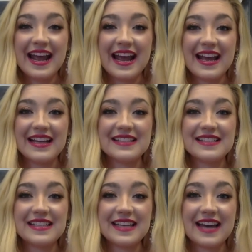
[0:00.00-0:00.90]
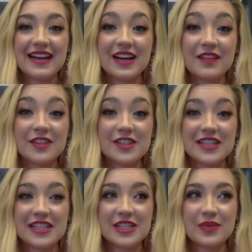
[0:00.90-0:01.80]
and he had a
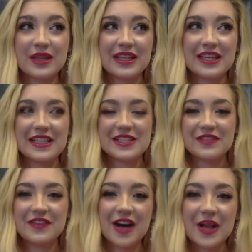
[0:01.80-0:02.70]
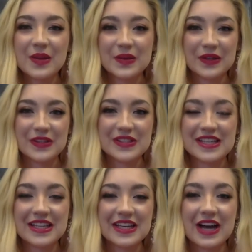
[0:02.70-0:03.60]
conversation with his followers
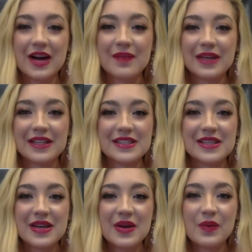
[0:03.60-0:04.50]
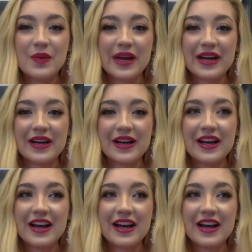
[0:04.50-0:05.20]
in the comments where